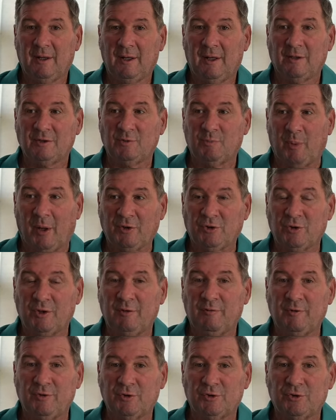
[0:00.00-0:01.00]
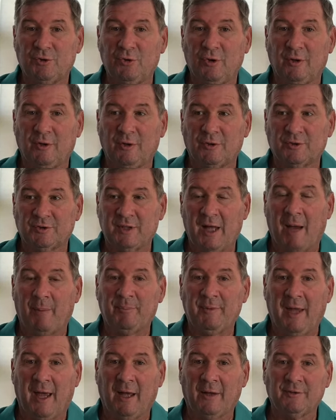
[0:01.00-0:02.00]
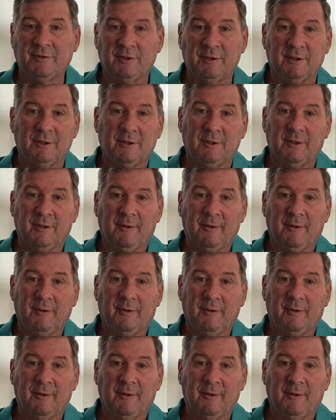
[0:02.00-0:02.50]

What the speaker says: especially if you're stopped down to